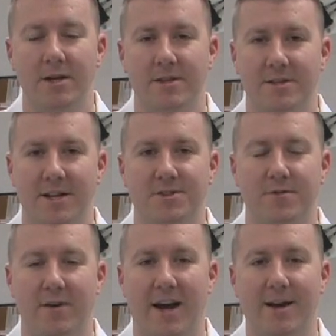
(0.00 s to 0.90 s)
the
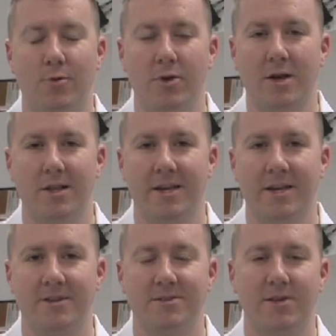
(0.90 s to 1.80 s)
denture viable and
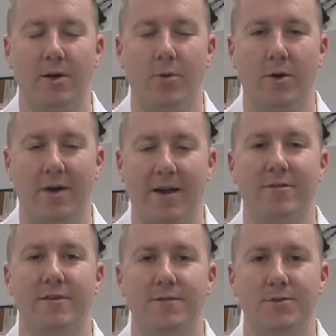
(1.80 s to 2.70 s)
clean so that we don't have
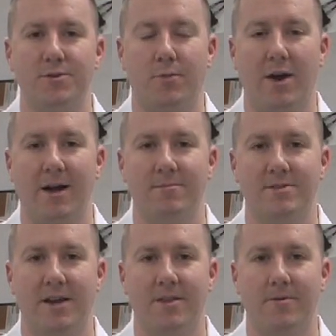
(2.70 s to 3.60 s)
any future
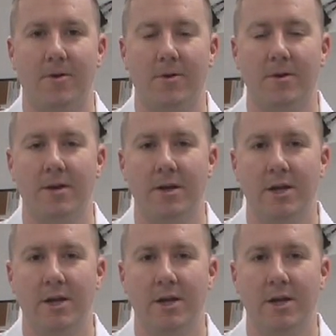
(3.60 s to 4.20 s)
problems down the road.